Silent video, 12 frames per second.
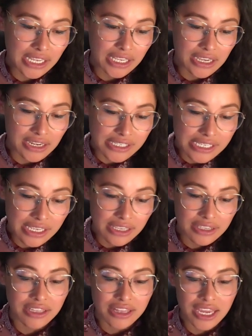he
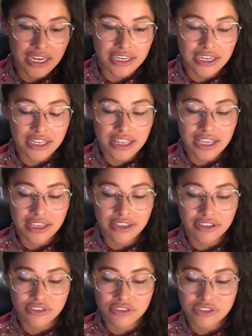articulated
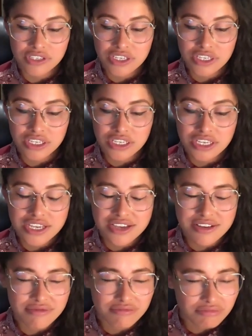things
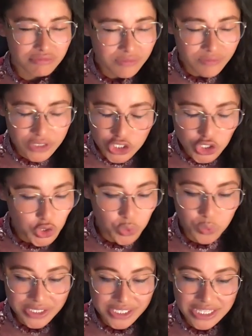
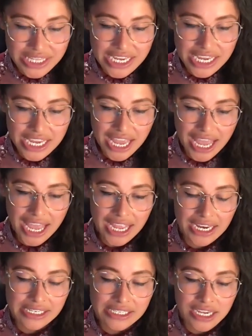exquisitely
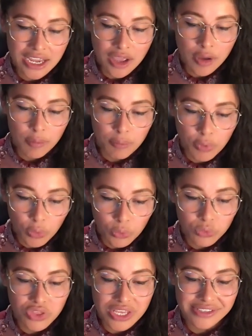and
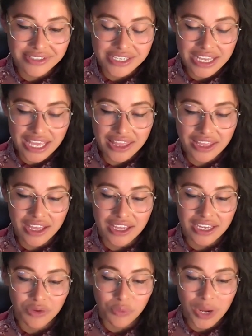pulled things together
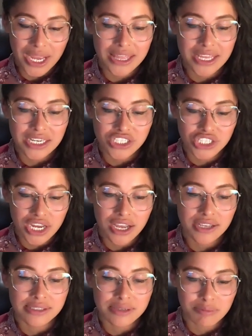in a way that
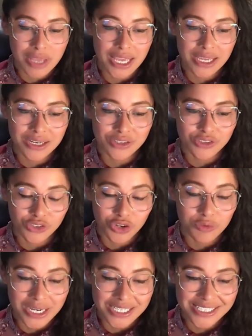just made
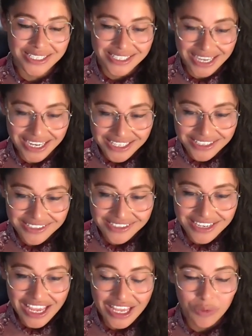so much sense.
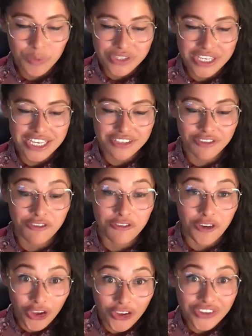It was his
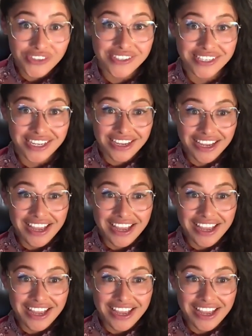first